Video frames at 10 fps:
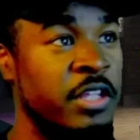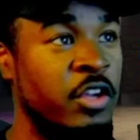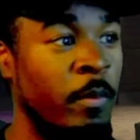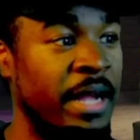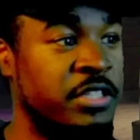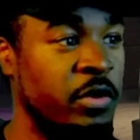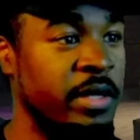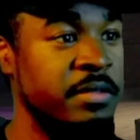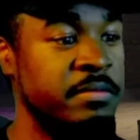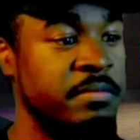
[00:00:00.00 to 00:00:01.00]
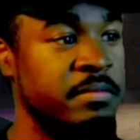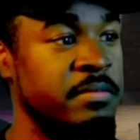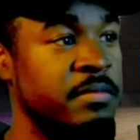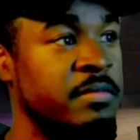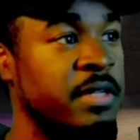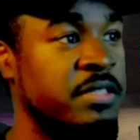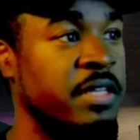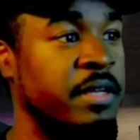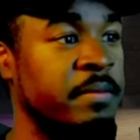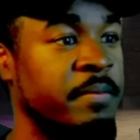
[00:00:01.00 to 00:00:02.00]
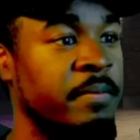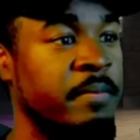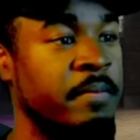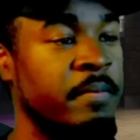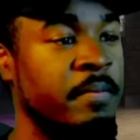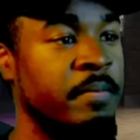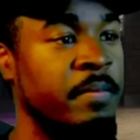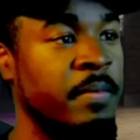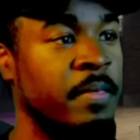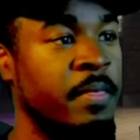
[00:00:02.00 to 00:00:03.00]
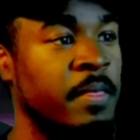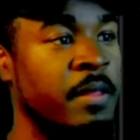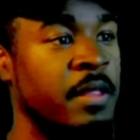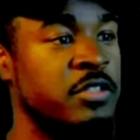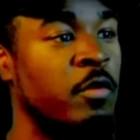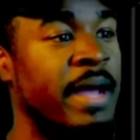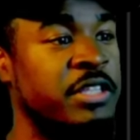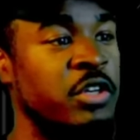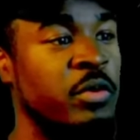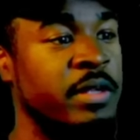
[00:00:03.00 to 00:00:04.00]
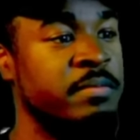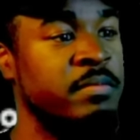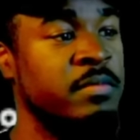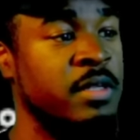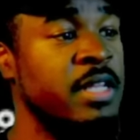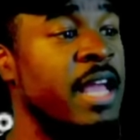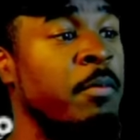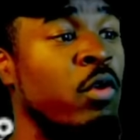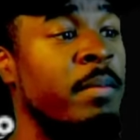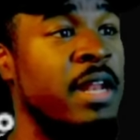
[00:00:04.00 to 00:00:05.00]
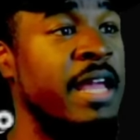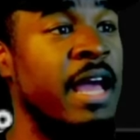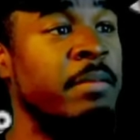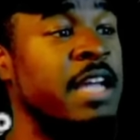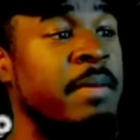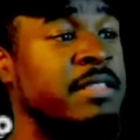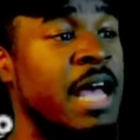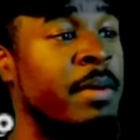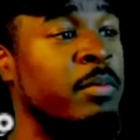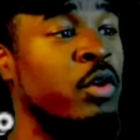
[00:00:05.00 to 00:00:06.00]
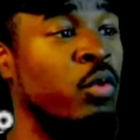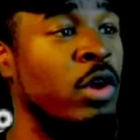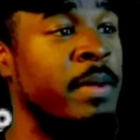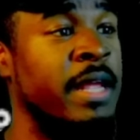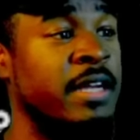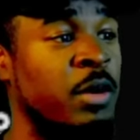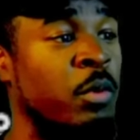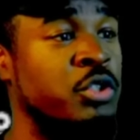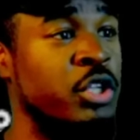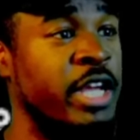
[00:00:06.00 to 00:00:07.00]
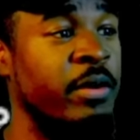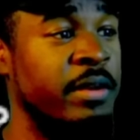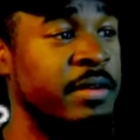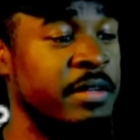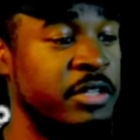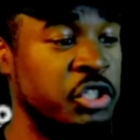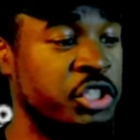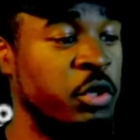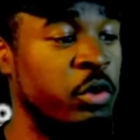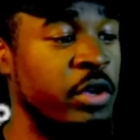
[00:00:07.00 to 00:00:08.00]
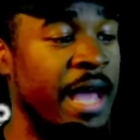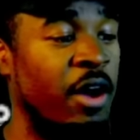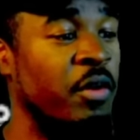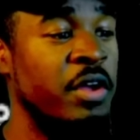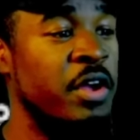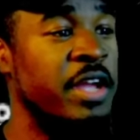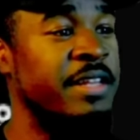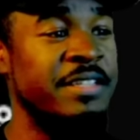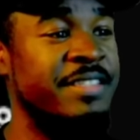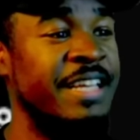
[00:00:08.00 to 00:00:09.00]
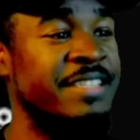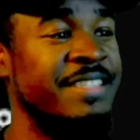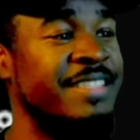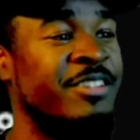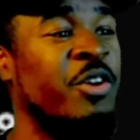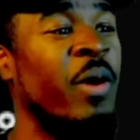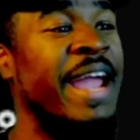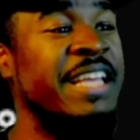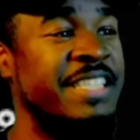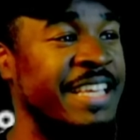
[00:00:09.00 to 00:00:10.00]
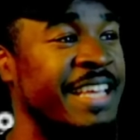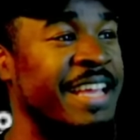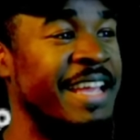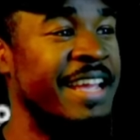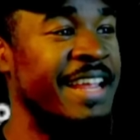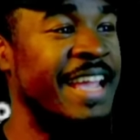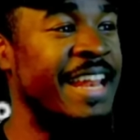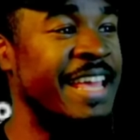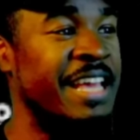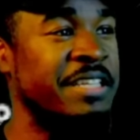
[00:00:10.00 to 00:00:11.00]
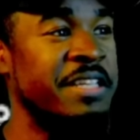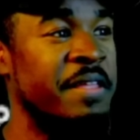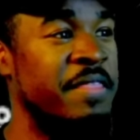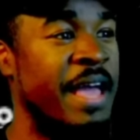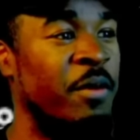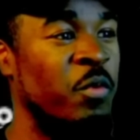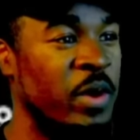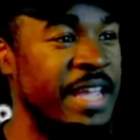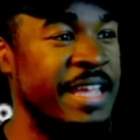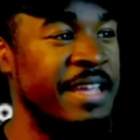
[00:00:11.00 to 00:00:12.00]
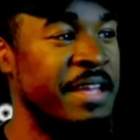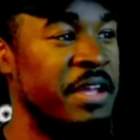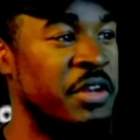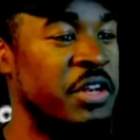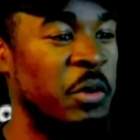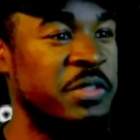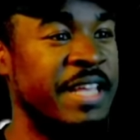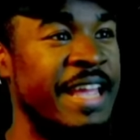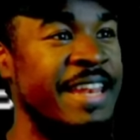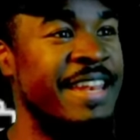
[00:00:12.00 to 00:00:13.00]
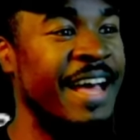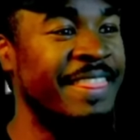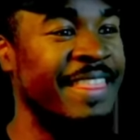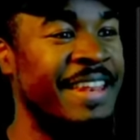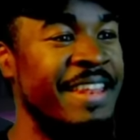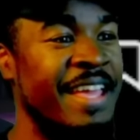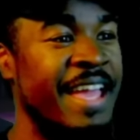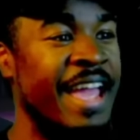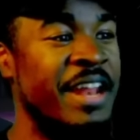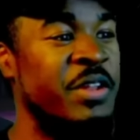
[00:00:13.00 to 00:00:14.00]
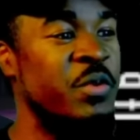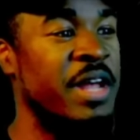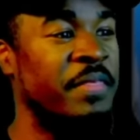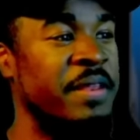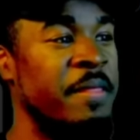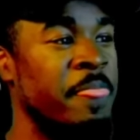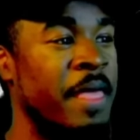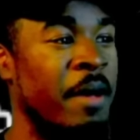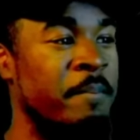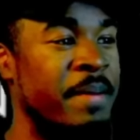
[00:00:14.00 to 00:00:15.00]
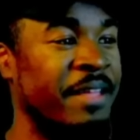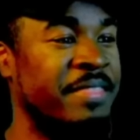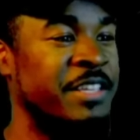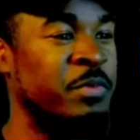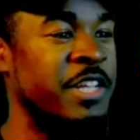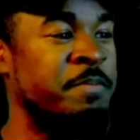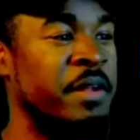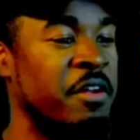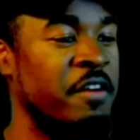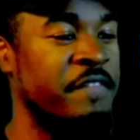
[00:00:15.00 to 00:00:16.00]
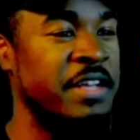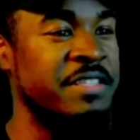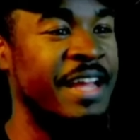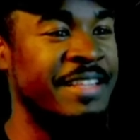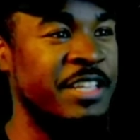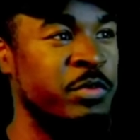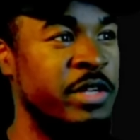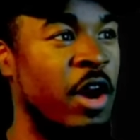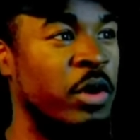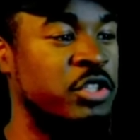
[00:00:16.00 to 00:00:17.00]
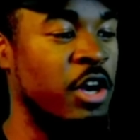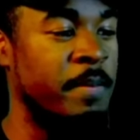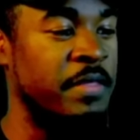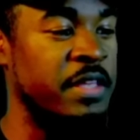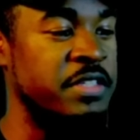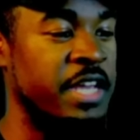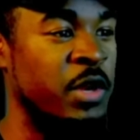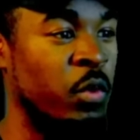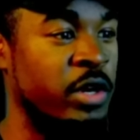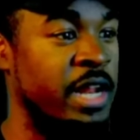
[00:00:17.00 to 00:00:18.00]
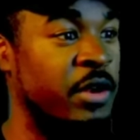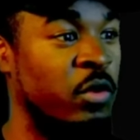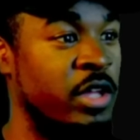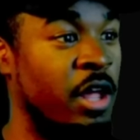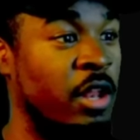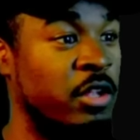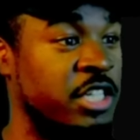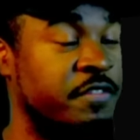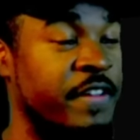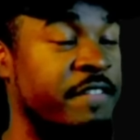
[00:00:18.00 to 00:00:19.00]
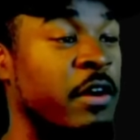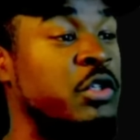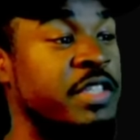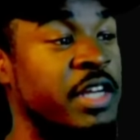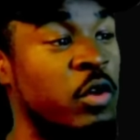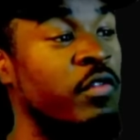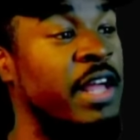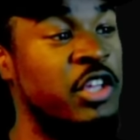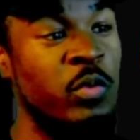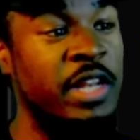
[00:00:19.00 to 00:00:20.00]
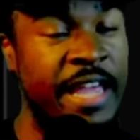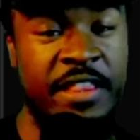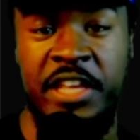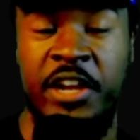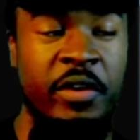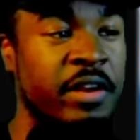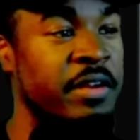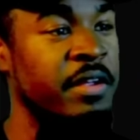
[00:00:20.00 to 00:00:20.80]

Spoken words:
Go back to it. Let's see. Let's go back to it. Yeah, I'm rubbing it in. I'm taking my time. I'm going to rub it in because I want you to hear it to show you how this just crazy it is that we don't say nothing and do nothing about this when it's put in our face like this, when y'all want to talk about this N-word that I know y'all are just fake virtue signaling over like you really hate to hear it.